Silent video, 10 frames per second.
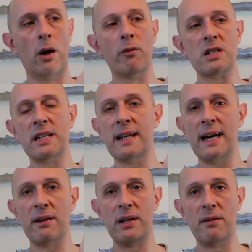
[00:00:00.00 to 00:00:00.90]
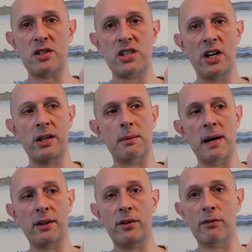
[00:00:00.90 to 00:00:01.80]
Obviously they have to have a certain
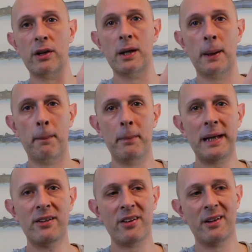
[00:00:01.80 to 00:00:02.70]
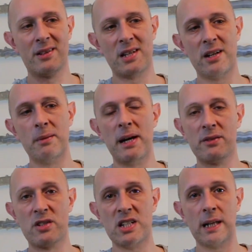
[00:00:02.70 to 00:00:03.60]
amount of meat, a certain
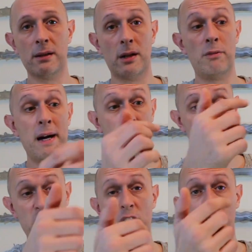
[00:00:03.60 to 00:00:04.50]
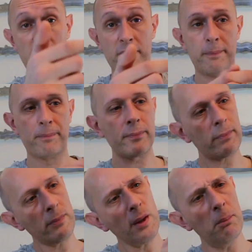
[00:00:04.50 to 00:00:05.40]
amount of steel around the socket.
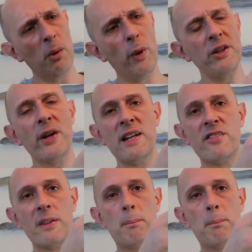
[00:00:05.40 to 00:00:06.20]
But when you get into the